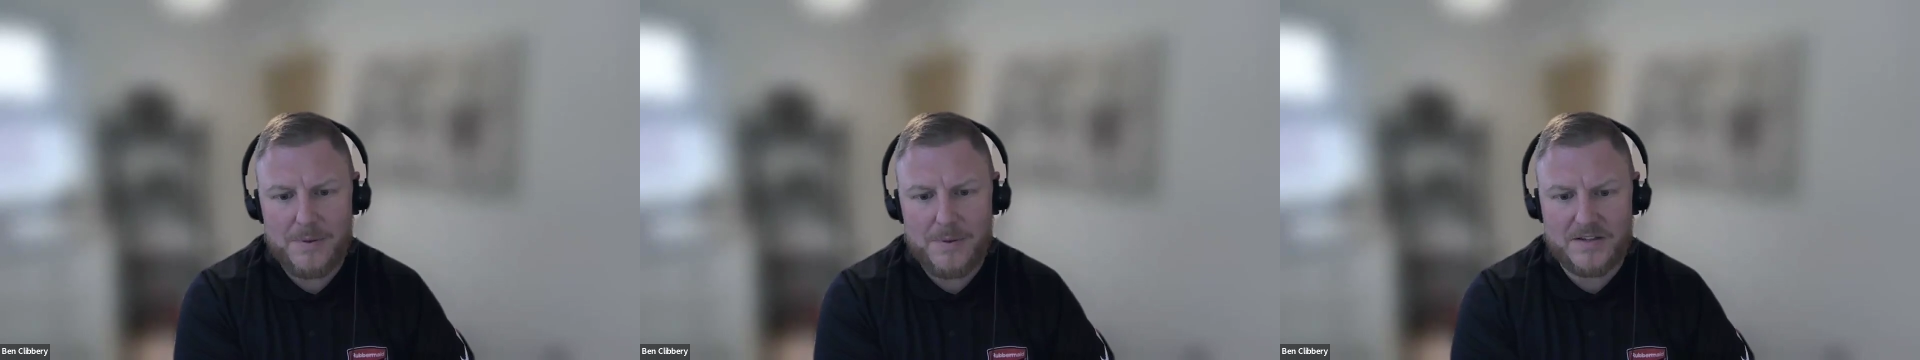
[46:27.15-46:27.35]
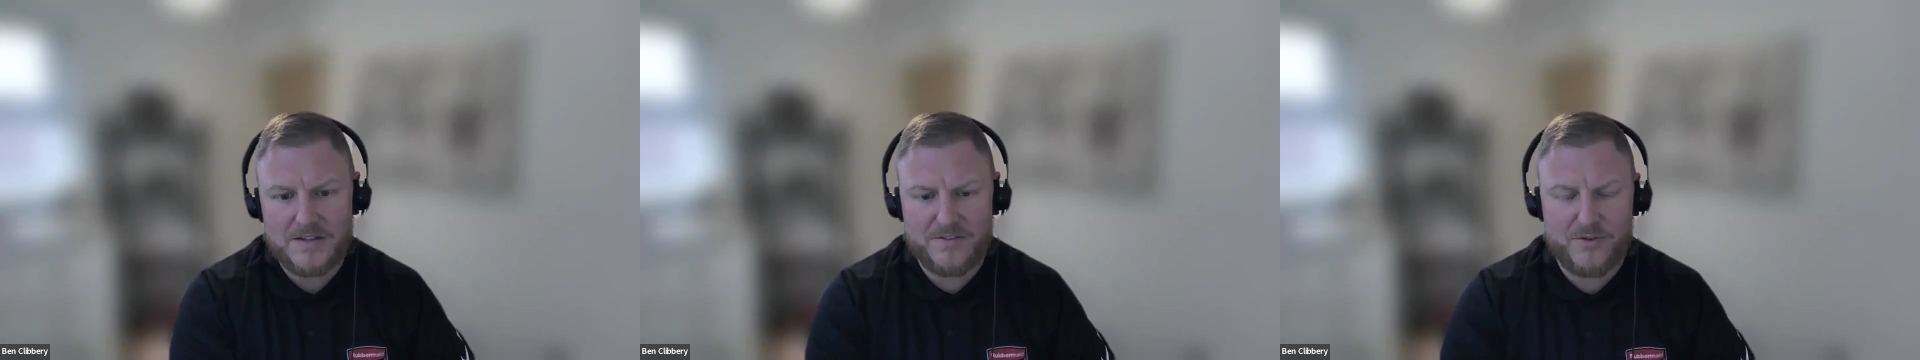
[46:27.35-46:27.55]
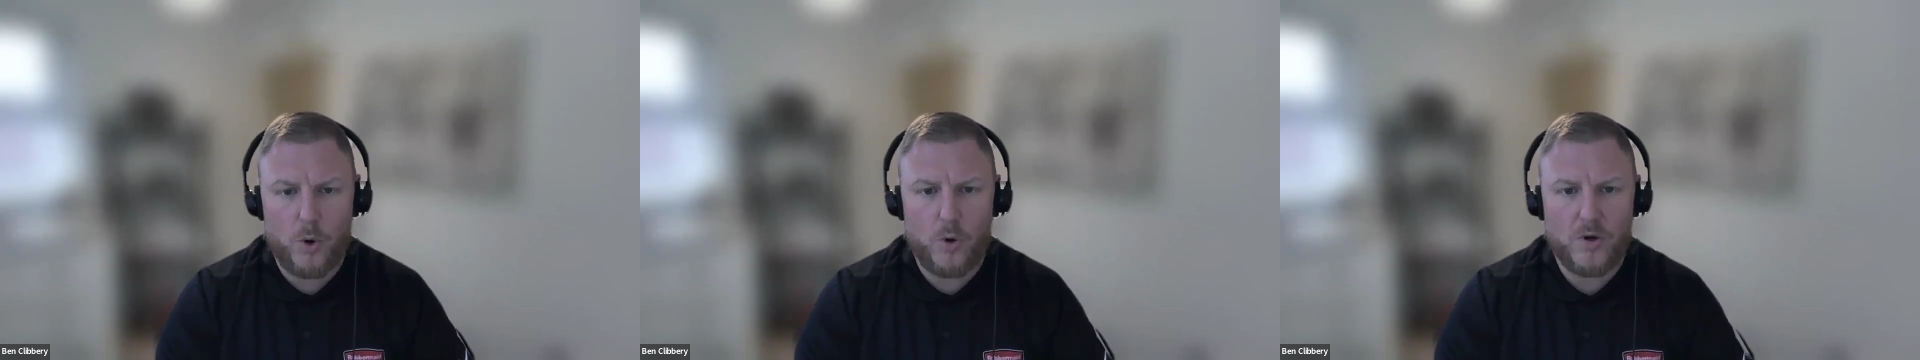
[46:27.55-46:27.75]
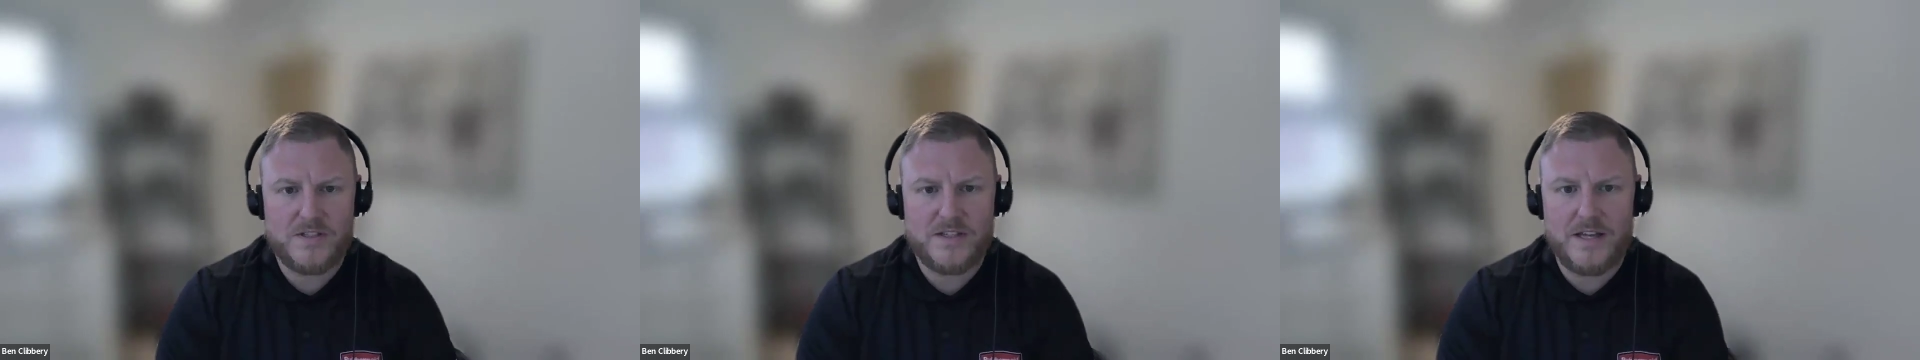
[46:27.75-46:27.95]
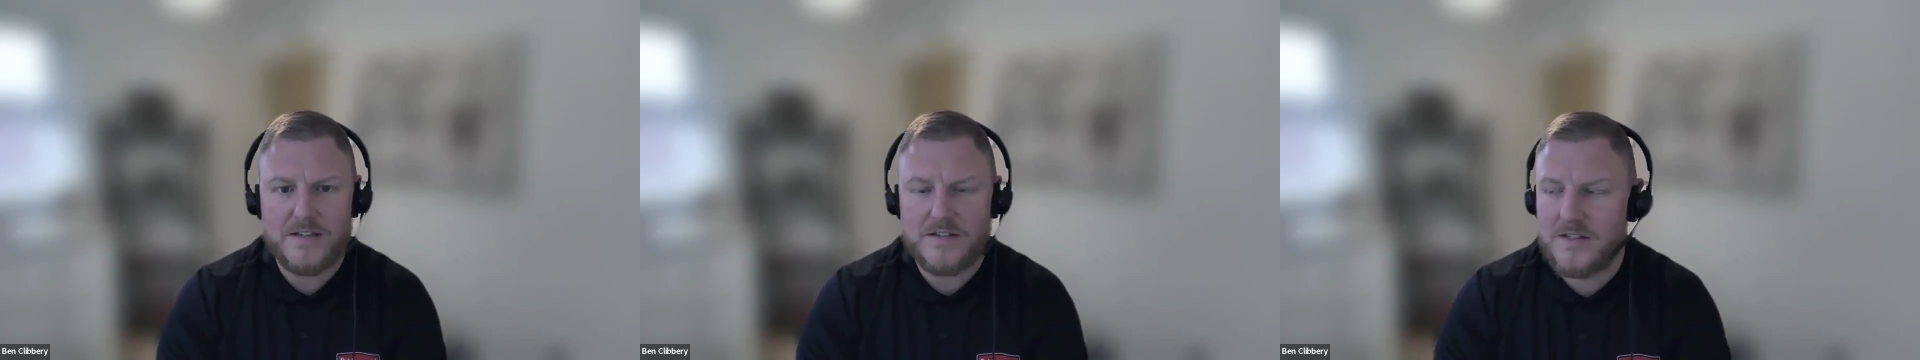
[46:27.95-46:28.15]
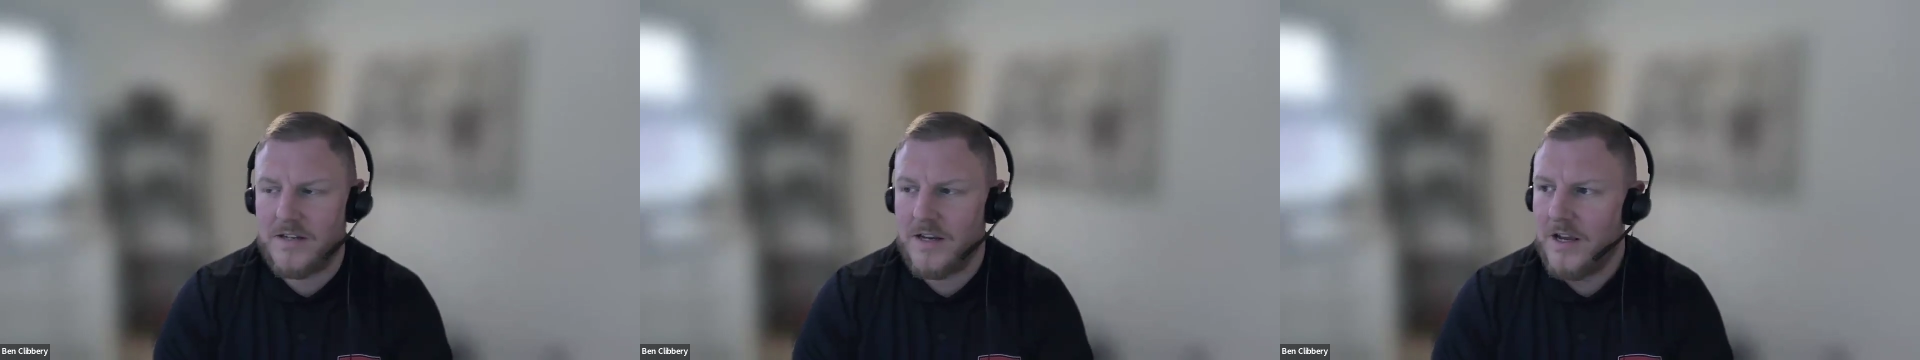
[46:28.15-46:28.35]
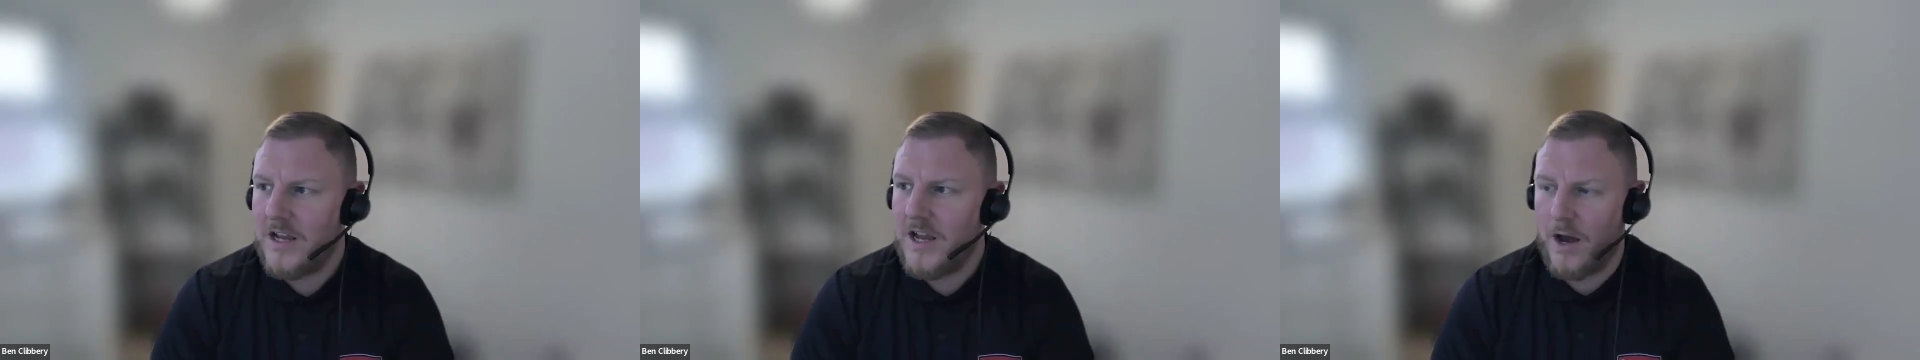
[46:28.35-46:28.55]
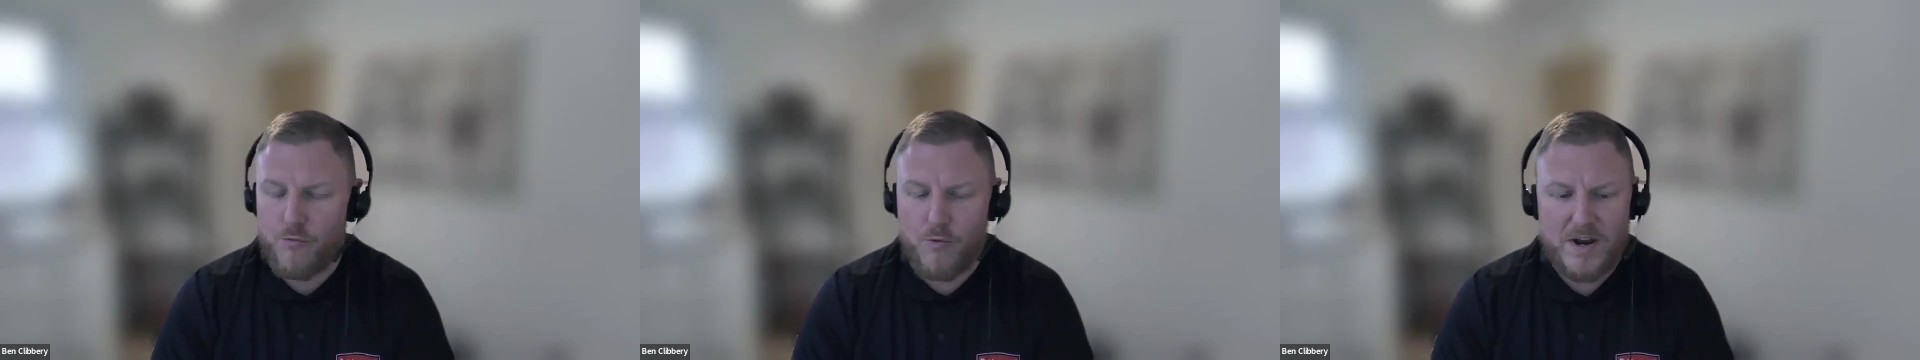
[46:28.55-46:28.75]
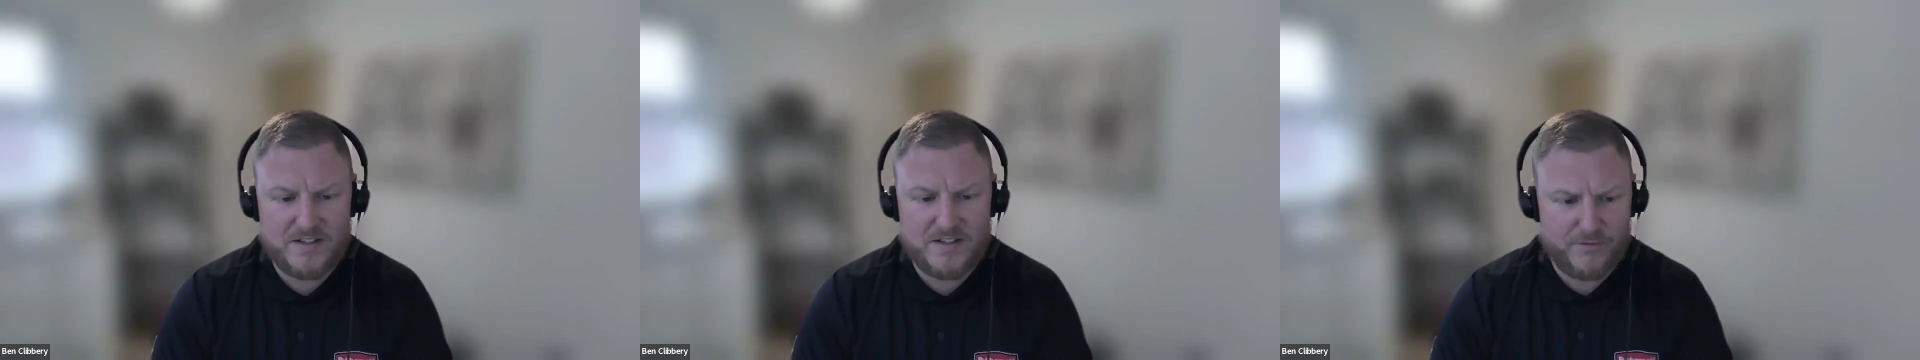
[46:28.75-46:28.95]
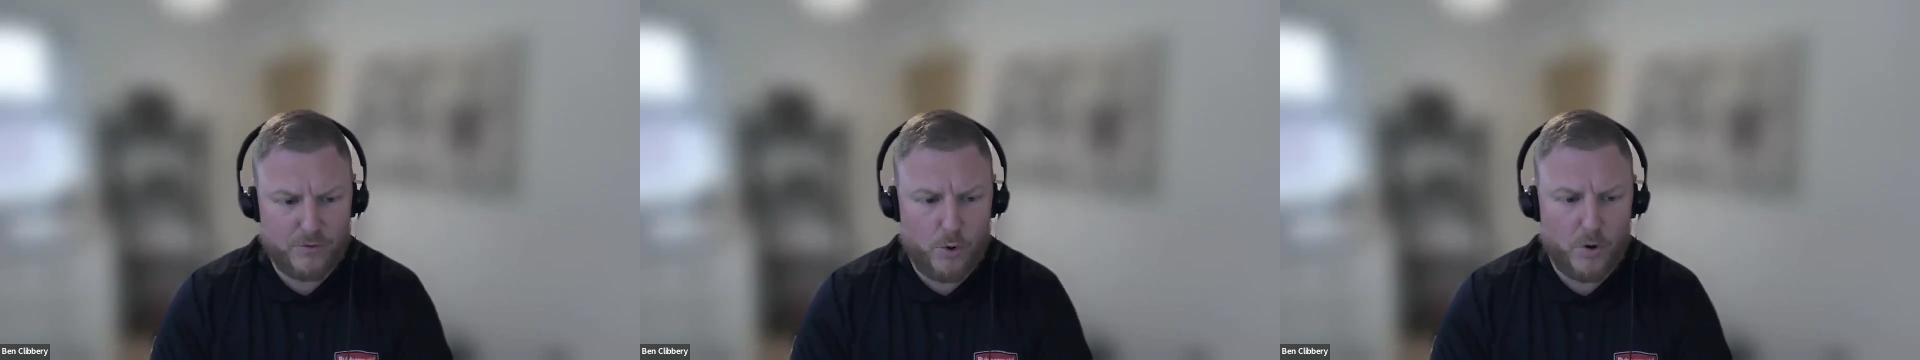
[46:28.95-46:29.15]
because of course there's a
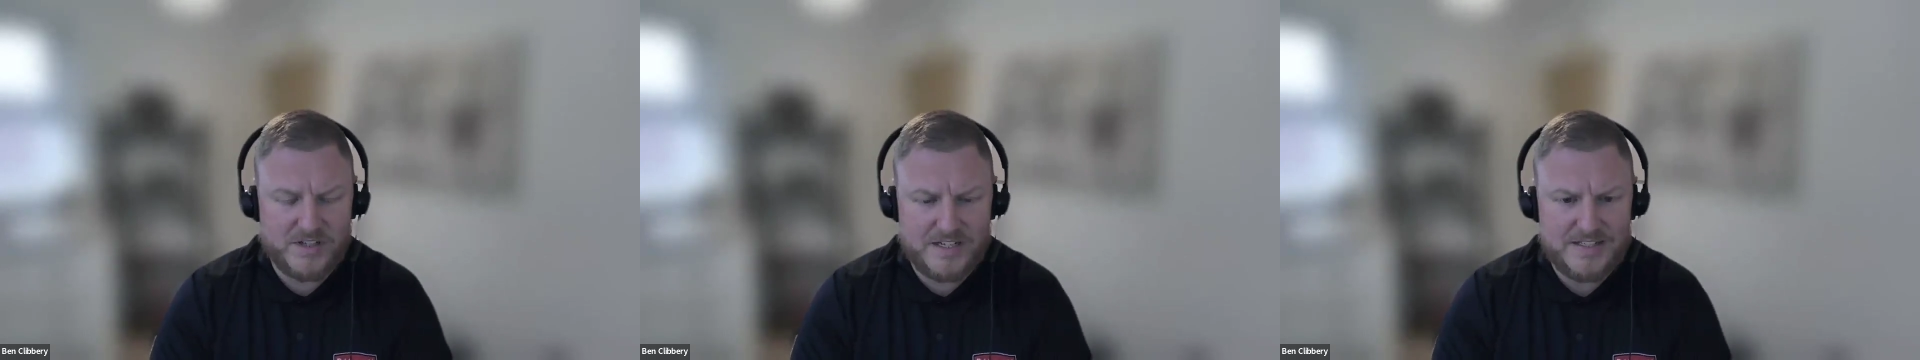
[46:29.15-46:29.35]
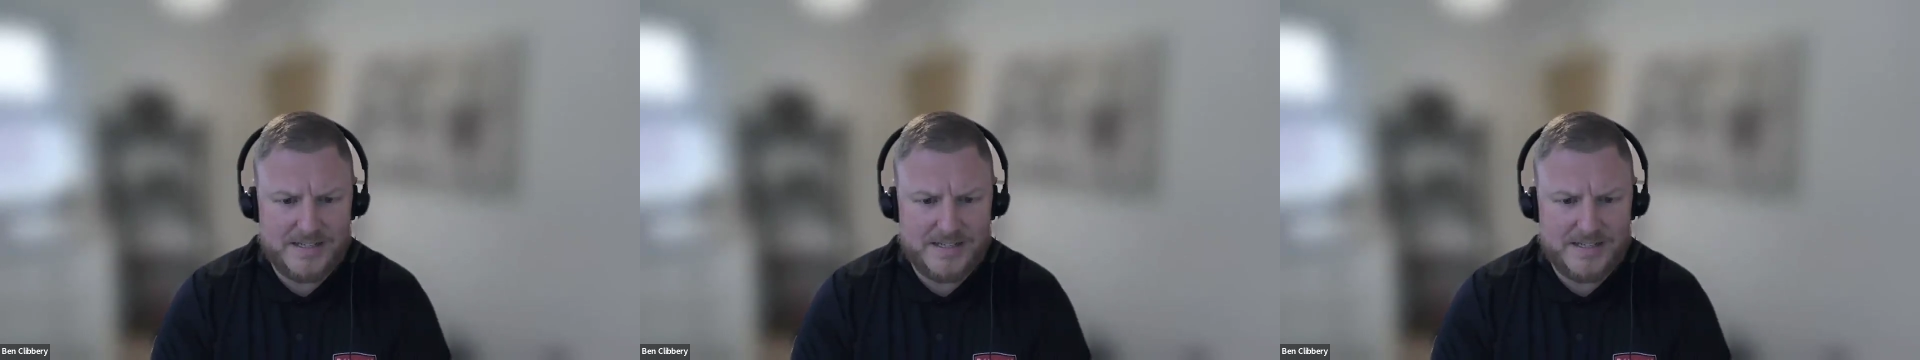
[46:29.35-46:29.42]
risk of cross